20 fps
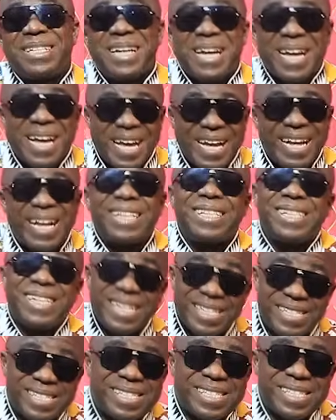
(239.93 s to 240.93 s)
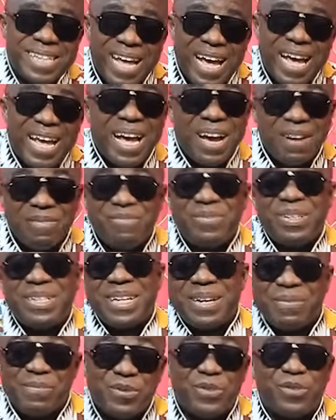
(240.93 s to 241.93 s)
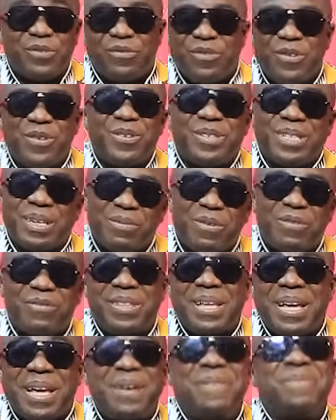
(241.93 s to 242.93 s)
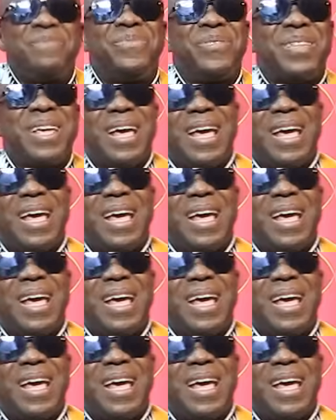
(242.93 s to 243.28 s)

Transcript: at least I have been able to follow some of them.